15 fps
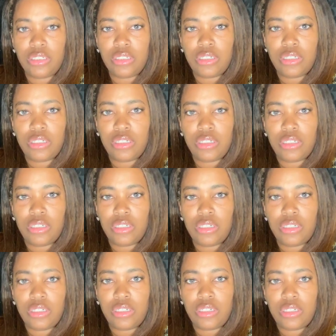
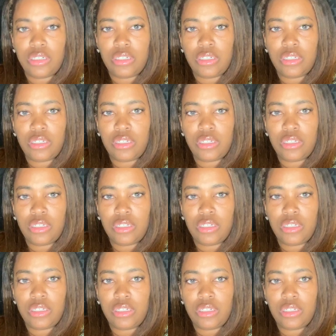
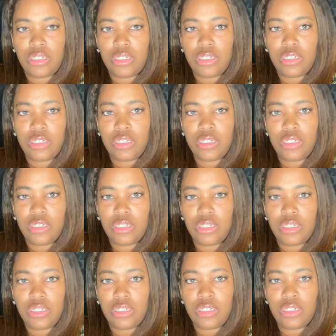
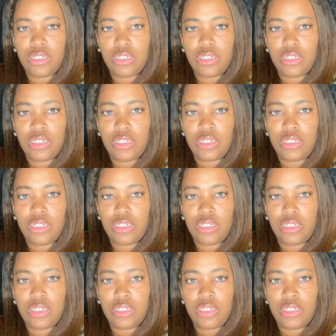
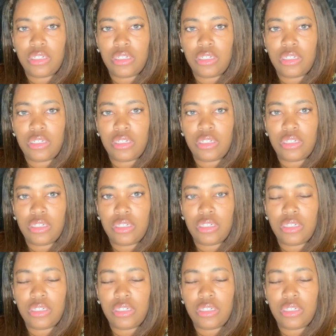(no one is talking)